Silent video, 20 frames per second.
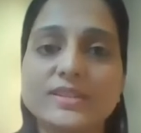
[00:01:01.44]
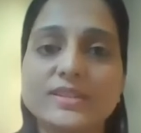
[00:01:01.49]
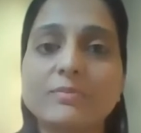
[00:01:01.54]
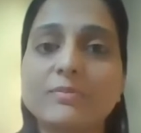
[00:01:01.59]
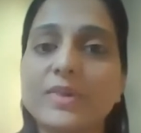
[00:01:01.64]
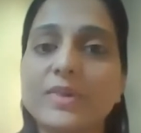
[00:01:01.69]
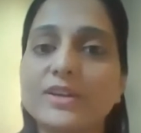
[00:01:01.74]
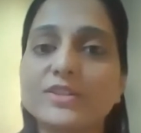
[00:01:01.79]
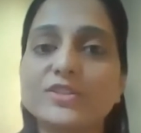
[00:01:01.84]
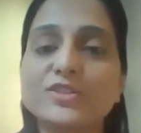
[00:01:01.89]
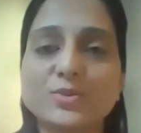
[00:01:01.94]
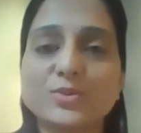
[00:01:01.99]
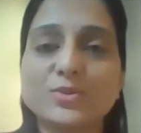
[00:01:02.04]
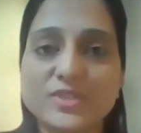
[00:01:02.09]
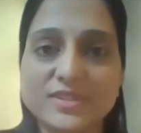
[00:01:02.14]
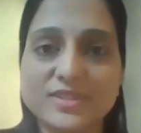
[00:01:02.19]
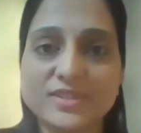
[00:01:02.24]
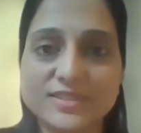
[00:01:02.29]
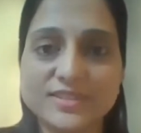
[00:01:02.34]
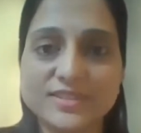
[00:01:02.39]
the past 2
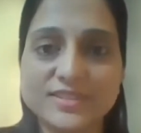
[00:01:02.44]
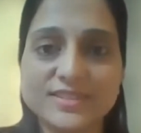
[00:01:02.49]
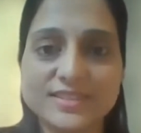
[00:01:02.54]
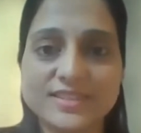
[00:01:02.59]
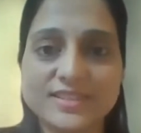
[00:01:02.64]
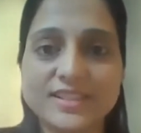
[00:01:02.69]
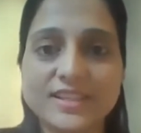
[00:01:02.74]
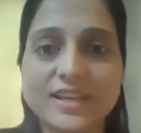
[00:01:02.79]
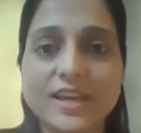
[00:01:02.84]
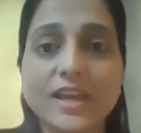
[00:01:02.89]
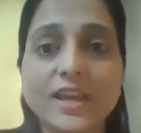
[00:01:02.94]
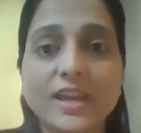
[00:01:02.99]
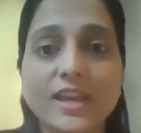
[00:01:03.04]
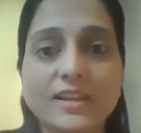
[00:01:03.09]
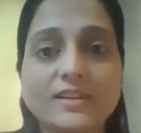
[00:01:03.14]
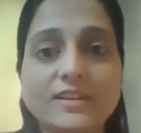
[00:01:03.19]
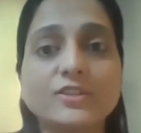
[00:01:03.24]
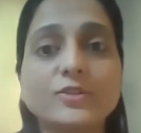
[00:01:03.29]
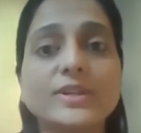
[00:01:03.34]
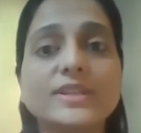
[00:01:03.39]
years. In
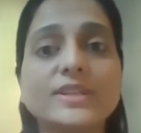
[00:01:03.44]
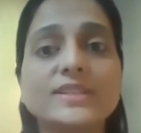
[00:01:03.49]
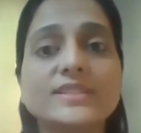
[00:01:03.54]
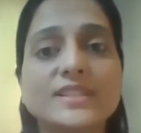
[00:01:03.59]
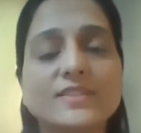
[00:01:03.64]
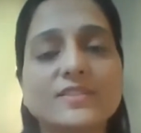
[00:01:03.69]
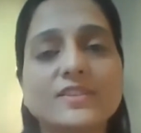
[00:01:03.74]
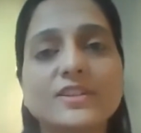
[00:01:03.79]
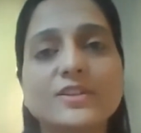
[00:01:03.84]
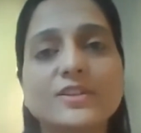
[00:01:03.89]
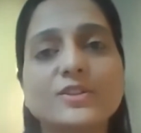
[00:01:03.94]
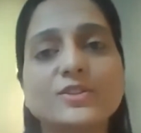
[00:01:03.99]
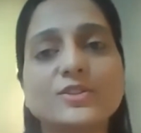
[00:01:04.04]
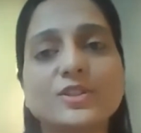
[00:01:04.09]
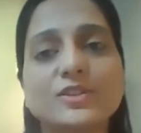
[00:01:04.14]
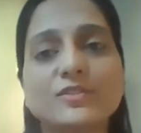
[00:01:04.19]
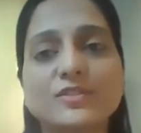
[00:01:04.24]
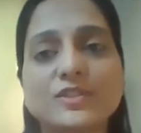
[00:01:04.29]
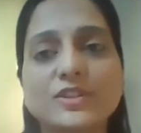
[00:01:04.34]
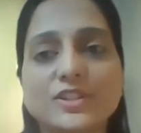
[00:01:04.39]
her 27 years
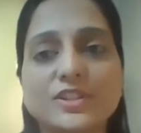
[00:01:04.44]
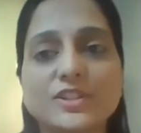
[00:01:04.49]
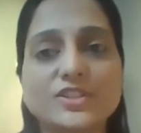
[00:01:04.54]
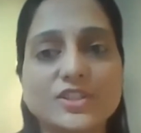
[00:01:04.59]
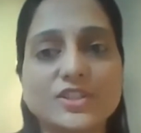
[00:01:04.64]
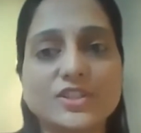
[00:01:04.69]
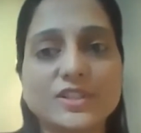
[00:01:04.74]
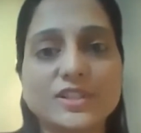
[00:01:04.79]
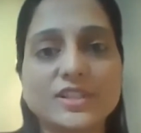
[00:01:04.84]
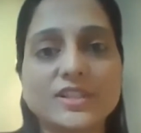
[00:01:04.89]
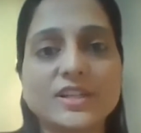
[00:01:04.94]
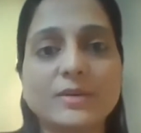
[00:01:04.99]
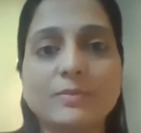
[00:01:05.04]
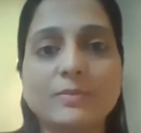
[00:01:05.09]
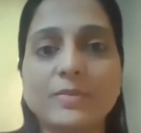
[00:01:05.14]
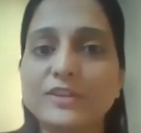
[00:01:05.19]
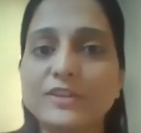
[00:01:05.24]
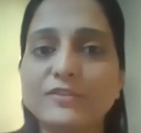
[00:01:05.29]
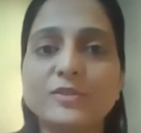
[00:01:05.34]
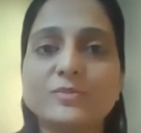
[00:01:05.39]
of career journey,
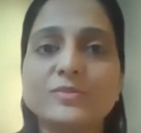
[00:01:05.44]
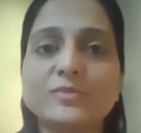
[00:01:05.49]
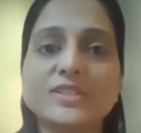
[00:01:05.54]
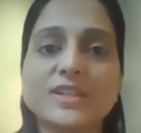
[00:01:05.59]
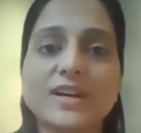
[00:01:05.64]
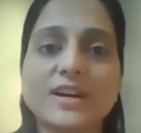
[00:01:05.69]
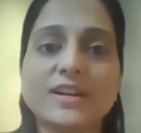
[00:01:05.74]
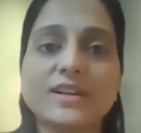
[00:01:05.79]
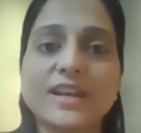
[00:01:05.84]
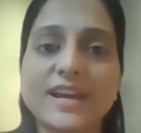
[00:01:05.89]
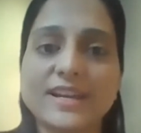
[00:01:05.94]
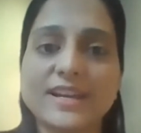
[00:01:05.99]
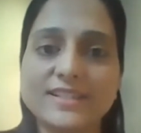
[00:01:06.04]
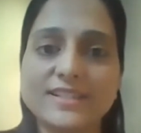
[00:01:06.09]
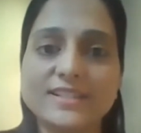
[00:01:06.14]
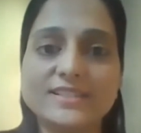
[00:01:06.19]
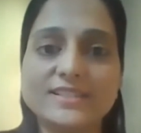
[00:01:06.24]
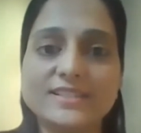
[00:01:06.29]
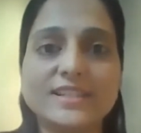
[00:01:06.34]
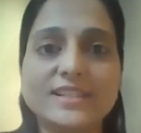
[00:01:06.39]
apart from Star and
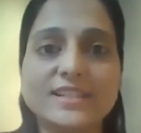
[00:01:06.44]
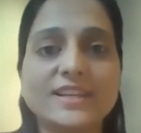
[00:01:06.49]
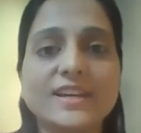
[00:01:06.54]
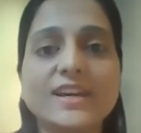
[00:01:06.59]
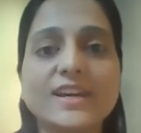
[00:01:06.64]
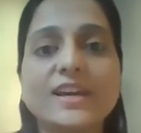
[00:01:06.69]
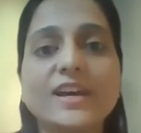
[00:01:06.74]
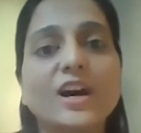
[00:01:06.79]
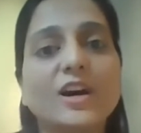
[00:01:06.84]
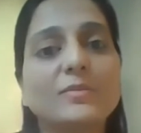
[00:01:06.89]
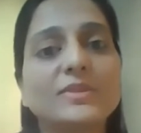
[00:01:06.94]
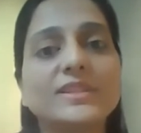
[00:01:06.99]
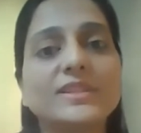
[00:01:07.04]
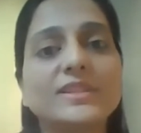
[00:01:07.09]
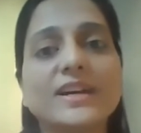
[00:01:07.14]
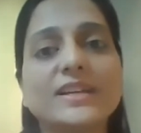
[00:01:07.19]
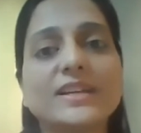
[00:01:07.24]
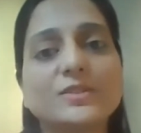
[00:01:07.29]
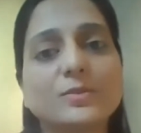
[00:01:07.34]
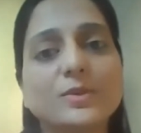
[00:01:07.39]
Disney, Amita
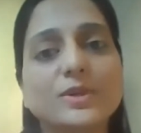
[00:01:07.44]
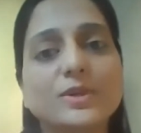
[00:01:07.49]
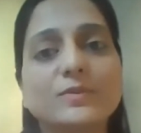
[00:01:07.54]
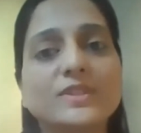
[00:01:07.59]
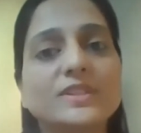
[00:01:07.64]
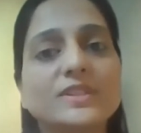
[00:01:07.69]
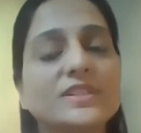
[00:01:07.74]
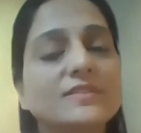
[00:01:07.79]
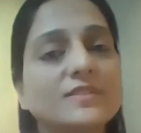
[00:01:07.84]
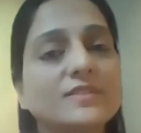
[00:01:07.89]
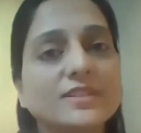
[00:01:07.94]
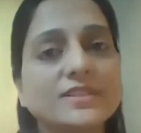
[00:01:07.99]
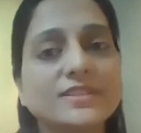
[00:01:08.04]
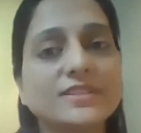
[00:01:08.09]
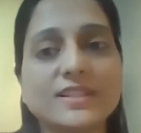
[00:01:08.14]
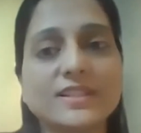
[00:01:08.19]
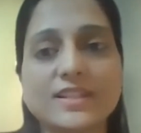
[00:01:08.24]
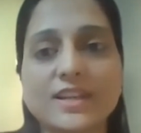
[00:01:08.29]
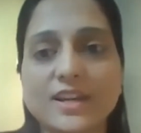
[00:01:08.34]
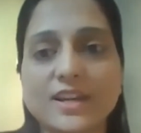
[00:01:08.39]
has worked with diverse
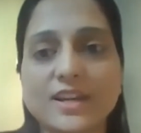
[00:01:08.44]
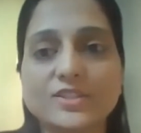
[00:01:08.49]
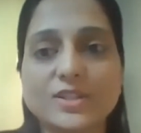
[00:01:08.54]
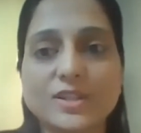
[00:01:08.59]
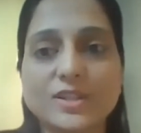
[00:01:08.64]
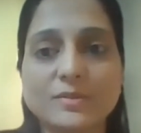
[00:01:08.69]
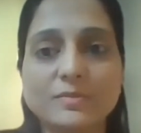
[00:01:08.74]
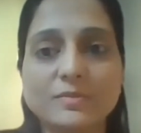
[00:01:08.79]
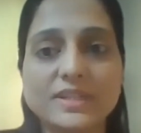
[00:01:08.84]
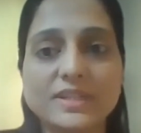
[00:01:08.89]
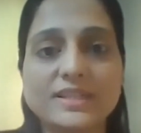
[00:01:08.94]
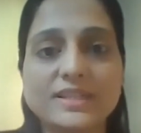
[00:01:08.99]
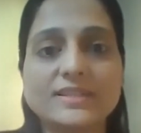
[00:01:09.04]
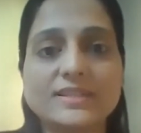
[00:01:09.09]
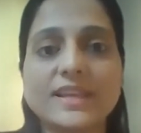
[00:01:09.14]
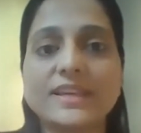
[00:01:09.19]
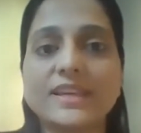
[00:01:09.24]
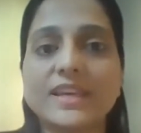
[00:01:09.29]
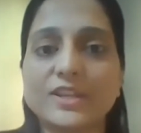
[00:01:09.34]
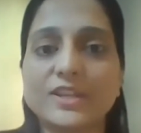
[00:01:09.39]
and large companies
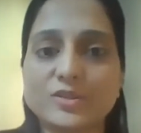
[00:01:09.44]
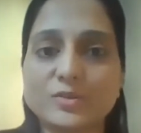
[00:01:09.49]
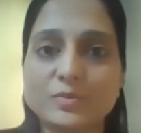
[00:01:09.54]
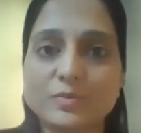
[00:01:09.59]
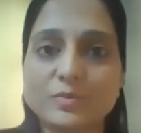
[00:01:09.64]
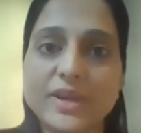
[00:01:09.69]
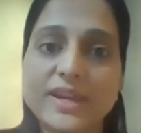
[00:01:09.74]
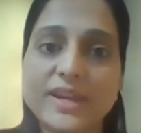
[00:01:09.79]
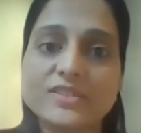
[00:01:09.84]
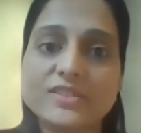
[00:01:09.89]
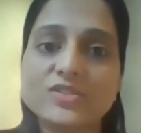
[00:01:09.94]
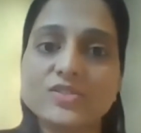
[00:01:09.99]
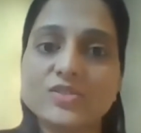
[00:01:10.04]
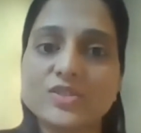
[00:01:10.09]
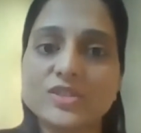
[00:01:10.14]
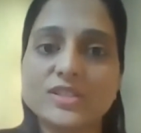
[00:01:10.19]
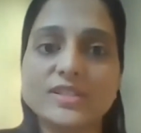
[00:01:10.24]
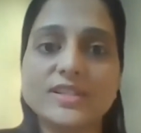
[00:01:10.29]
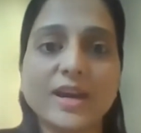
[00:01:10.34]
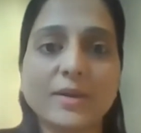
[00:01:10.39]
like Asian Paints,
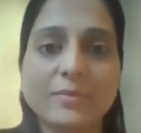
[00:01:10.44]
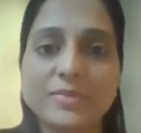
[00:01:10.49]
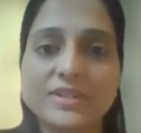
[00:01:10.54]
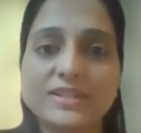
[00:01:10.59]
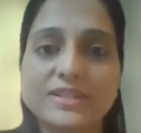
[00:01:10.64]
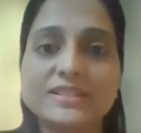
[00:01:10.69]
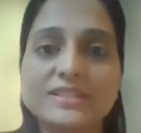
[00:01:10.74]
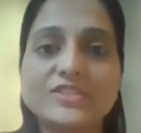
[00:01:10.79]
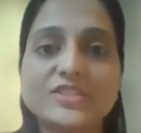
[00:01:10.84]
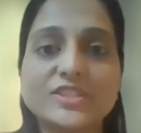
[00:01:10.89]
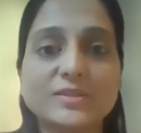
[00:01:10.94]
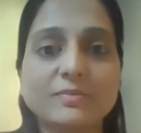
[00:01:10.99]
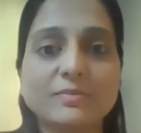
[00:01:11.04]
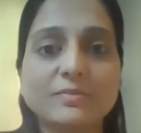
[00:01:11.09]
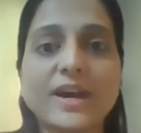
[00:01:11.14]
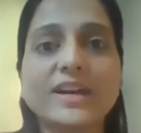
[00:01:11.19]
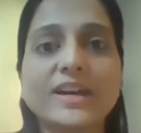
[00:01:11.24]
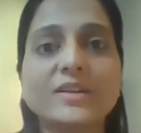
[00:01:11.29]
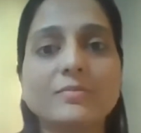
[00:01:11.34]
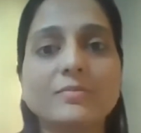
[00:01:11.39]
GE Capital,
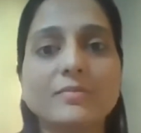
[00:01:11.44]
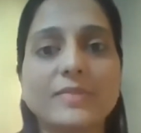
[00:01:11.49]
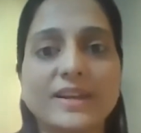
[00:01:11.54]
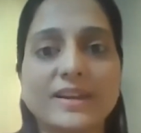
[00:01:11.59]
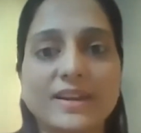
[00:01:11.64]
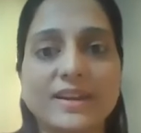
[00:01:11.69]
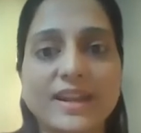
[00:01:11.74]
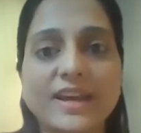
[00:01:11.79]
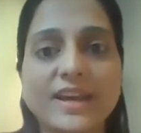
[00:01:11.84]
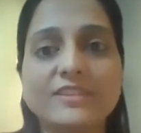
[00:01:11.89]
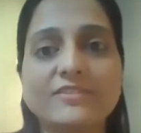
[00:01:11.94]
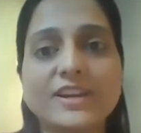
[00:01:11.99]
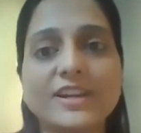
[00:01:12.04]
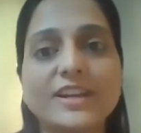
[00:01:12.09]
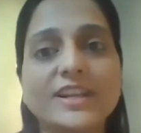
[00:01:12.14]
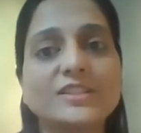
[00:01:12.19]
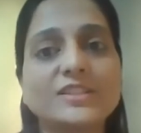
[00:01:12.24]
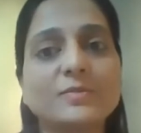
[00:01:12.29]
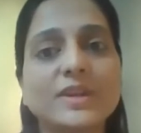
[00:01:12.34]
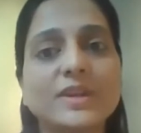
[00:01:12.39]
Genpact, MetLife, and
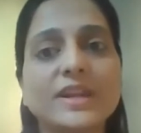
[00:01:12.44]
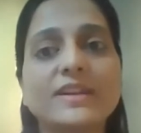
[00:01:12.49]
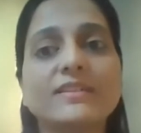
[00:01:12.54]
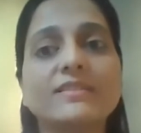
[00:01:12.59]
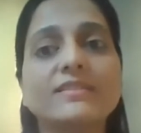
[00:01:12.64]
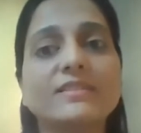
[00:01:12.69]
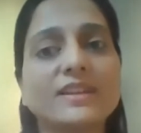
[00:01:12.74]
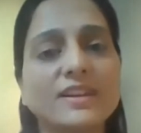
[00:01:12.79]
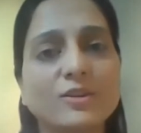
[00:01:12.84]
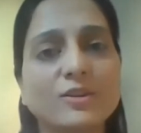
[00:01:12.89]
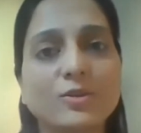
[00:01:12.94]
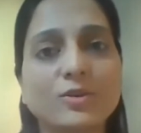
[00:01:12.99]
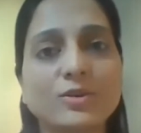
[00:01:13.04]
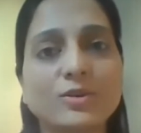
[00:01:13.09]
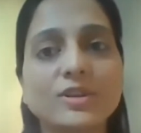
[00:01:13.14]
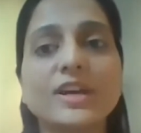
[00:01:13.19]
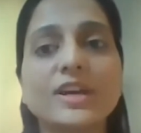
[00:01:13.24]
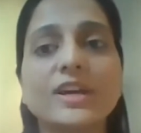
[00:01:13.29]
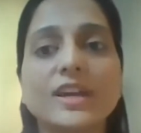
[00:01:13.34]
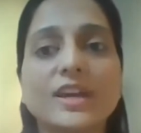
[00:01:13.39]
has played a key role
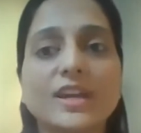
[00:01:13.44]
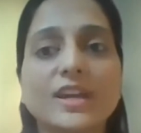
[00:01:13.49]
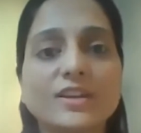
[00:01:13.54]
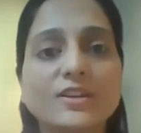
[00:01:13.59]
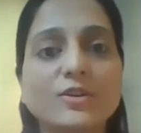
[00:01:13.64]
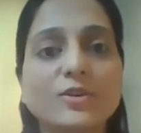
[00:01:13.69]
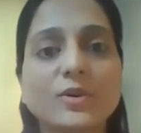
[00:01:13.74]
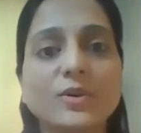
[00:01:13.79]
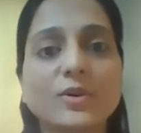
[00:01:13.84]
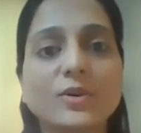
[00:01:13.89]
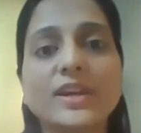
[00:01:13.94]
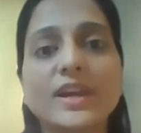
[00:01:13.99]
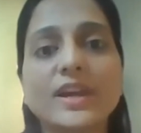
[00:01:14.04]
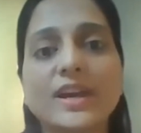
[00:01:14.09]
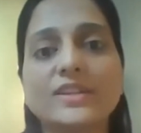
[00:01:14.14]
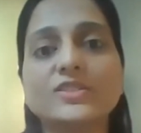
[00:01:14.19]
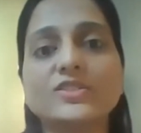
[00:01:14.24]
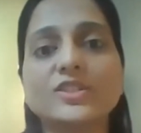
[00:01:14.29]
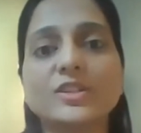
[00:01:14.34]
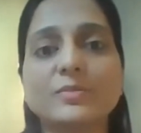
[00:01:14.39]
in growing
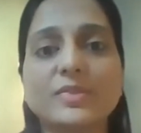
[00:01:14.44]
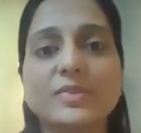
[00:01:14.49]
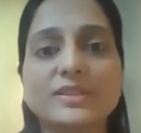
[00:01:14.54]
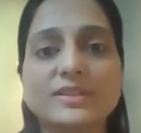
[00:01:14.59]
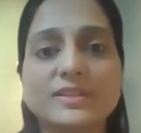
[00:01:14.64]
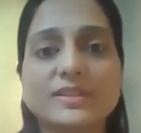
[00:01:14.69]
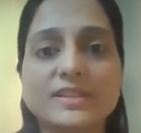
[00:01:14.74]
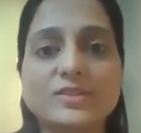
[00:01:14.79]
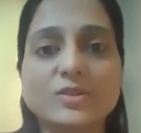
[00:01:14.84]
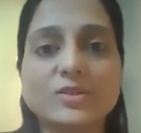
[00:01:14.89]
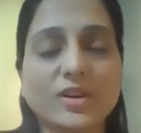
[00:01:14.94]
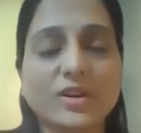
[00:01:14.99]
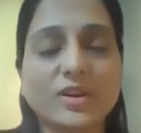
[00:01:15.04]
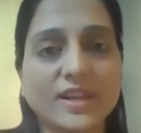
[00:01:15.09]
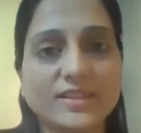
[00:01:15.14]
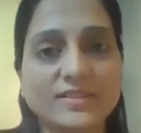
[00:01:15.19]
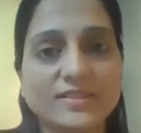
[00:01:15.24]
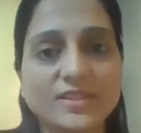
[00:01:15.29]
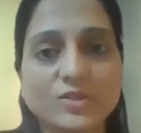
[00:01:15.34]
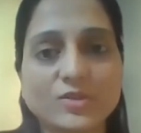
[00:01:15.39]
and shaping these
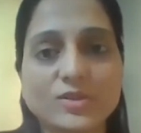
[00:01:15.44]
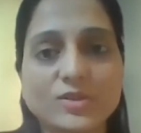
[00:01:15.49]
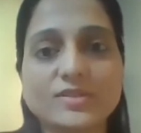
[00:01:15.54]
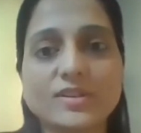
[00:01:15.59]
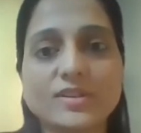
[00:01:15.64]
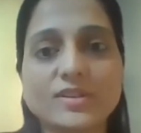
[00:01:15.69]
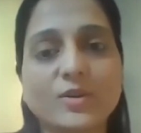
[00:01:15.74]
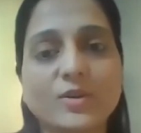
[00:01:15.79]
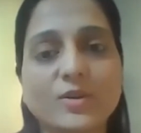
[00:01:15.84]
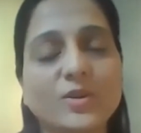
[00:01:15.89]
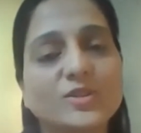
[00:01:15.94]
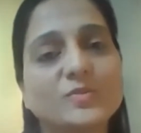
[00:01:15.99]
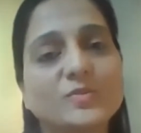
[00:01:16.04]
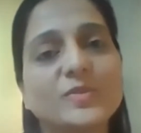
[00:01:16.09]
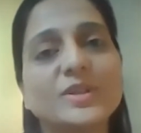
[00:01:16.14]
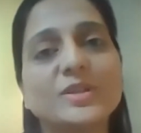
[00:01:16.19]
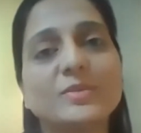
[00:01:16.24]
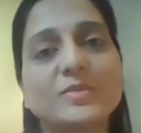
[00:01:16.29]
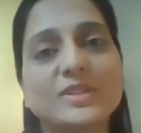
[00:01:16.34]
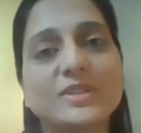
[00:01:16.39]
organizations across
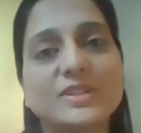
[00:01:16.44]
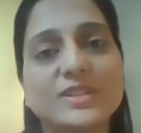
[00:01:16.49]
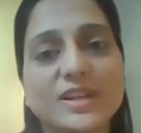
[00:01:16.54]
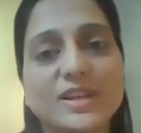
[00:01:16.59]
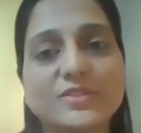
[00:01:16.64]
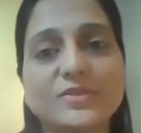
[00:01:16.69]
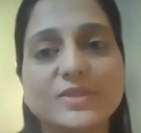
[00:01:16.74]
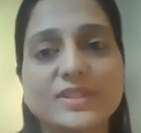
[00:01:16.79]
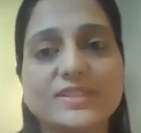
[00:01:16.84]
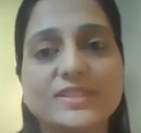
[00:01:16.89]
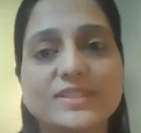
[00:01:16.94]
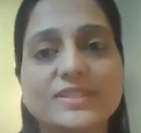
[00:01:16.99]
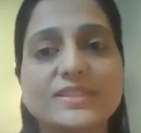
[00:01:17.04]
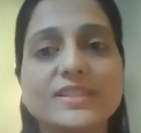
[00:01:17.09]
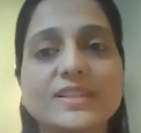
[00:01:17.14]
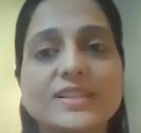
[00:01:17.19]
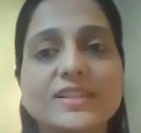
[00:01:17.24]
multiple countries.